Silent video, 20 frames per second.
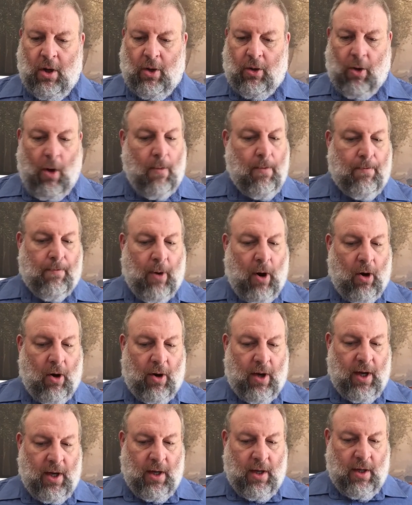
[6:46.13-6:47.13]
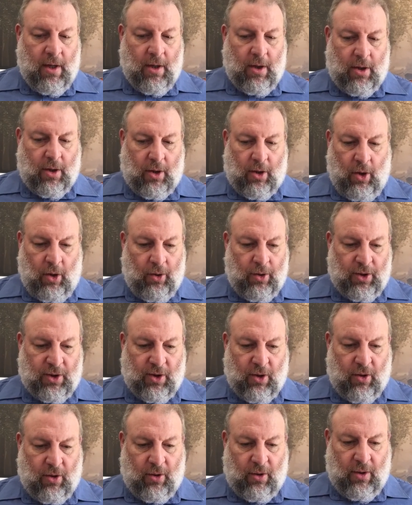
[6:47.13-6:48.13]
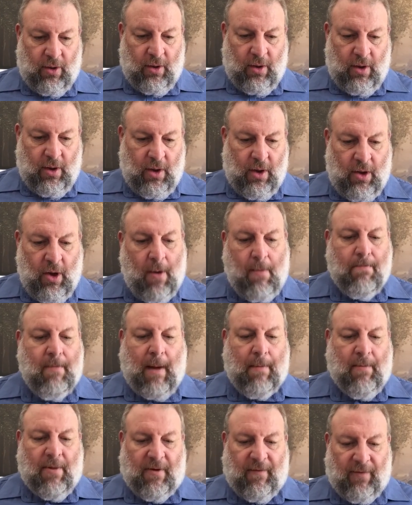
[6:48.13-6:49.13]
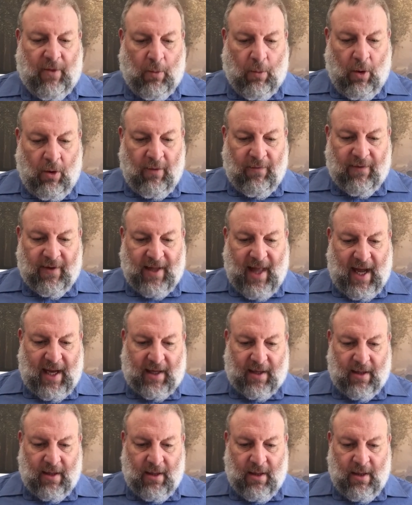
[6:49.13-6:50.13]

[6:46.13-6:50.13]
Not boy, not son, not member of the wolf clan,